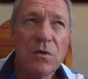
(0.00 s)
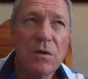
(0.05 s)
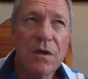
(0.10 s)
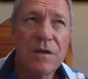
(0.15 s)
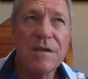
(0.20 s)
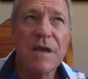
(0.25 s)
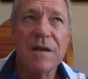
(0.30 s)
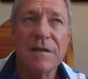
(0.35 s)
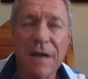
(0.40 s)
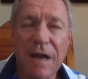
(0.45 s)

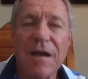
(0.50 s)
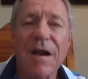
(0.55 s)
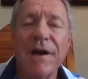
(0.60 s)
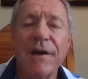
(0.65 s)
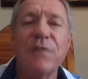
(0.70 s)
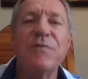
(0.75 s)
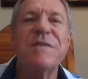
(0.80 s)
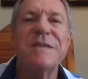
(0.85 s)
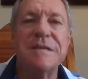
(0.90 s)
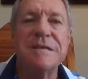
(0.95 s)
a
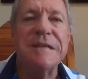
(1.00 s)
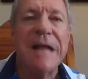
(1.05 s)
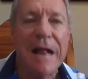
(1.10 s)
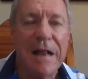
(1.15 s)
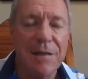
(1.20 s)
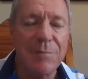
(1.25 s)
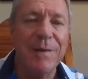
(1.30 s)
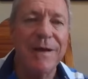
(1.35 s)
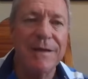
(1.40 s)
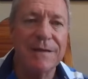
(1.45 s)
kind of a
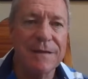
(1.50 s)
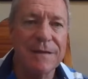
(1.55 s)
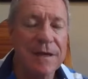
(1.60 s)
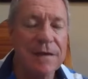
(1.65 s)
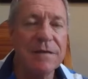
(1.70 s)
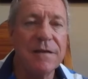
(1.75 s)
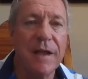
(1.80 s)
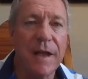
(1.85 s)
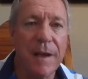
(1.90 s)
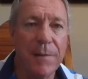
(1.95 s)
stalemate
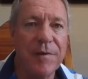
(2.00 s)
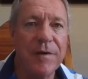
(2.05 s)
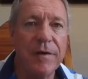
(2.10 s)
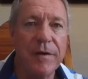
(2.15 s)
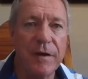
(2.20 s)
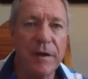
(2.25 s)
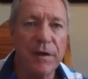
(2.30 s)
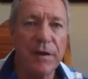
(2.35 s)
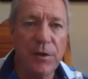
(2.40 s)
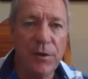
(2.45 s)
currently
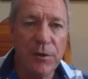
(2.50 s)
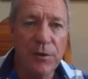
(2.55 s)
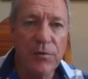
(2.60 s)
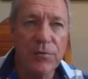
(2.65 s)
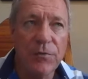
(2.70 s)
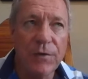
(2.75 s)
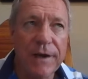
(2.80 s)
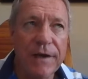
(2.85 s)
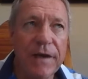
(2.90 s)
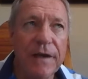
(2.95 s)
happening in
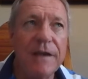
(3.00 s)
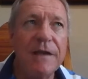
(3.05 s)
Ukraine.